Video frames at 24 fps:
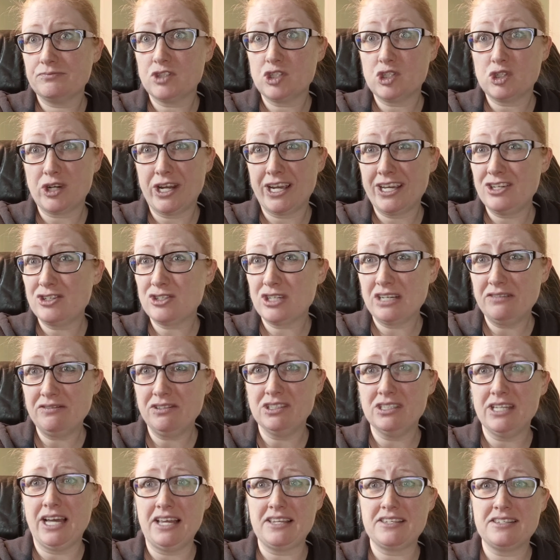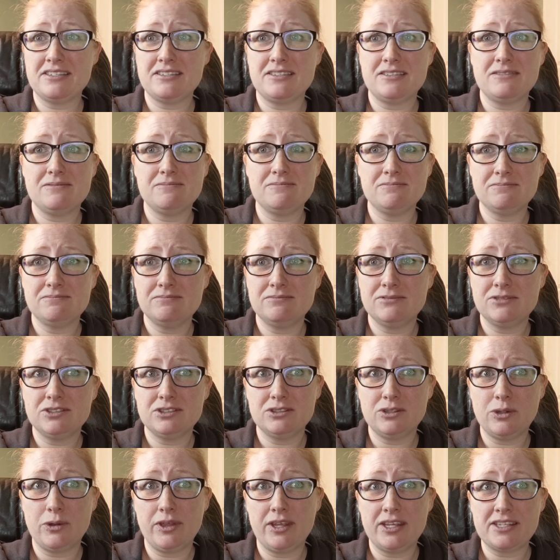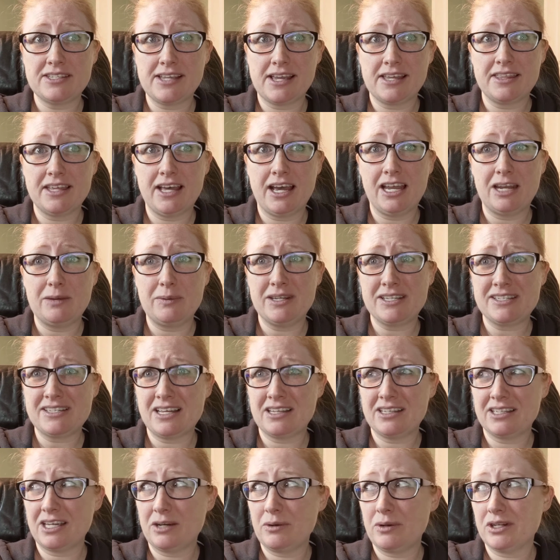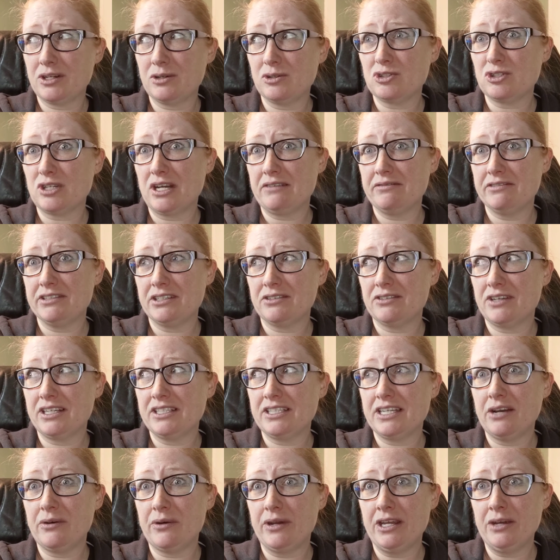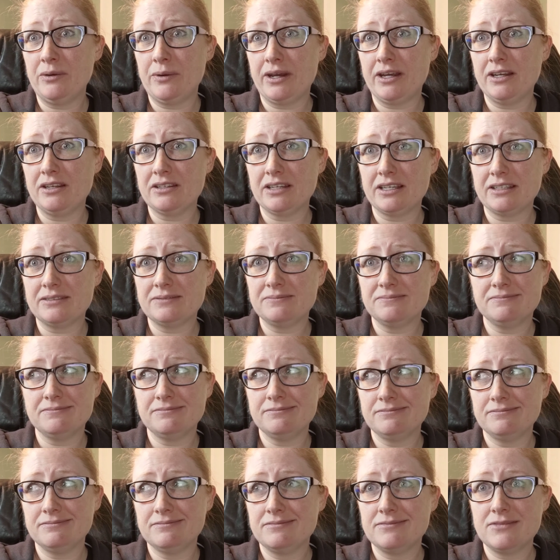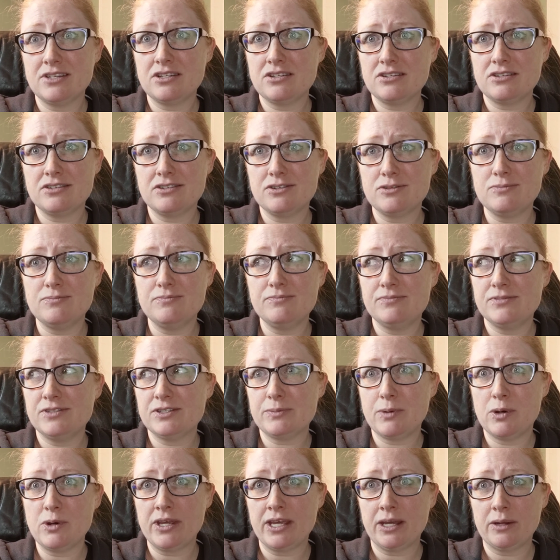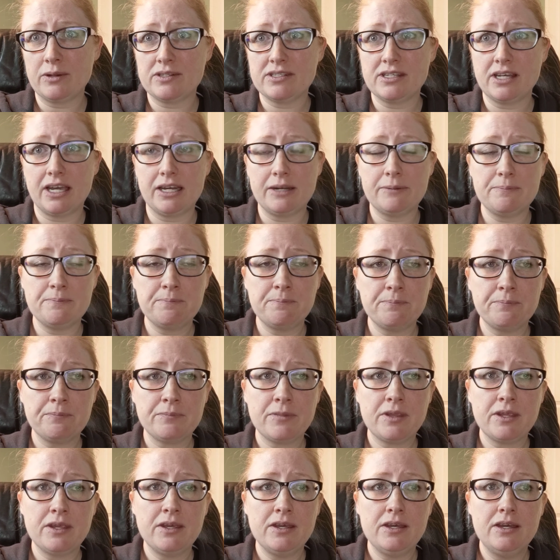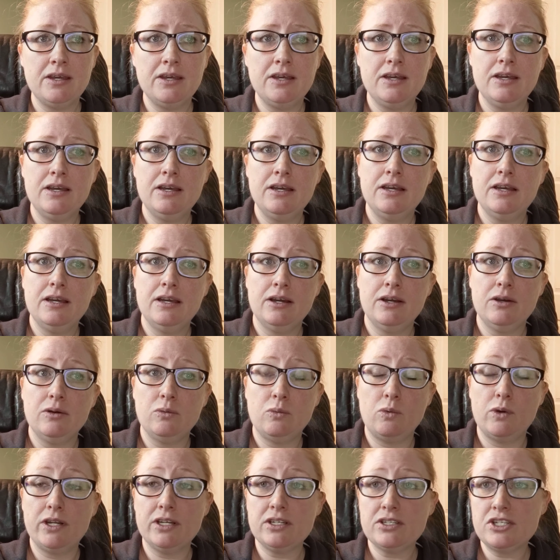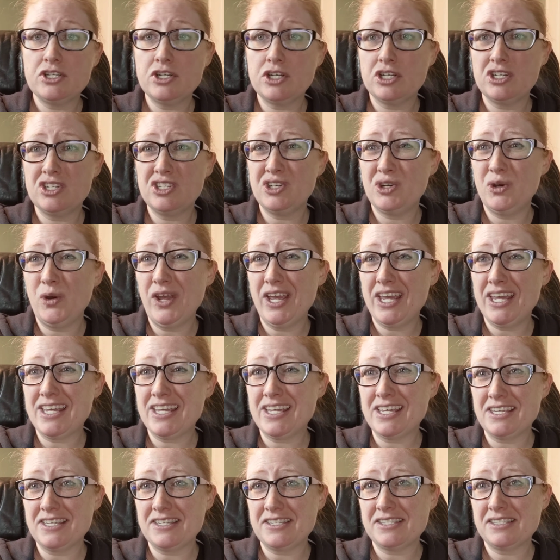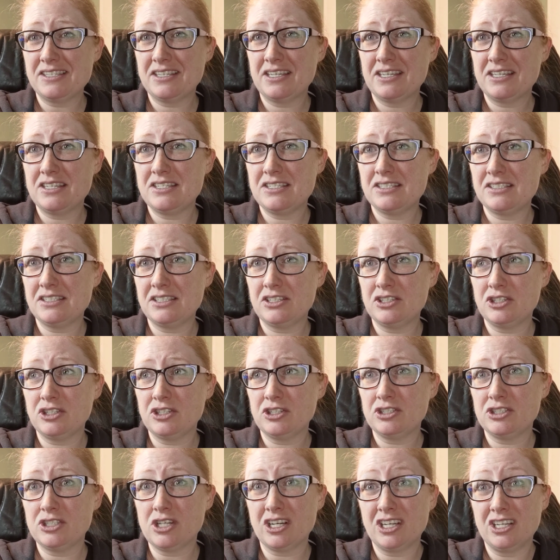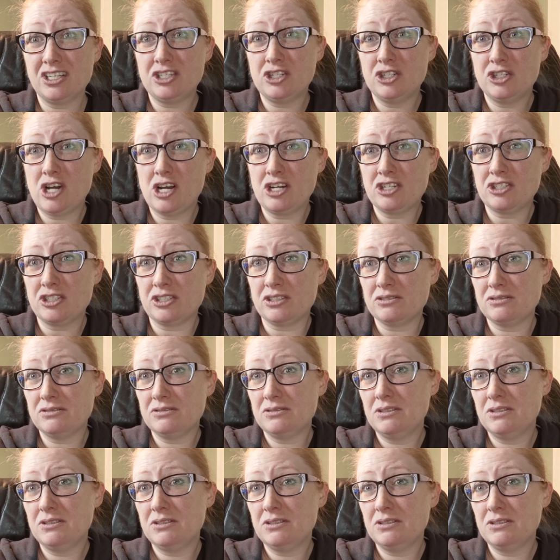Try and travel less. Do things like that. I mean, it's not like I want to go traveling right now anyway. It's too smoky outside. What else you can do is consider talking to your doctor.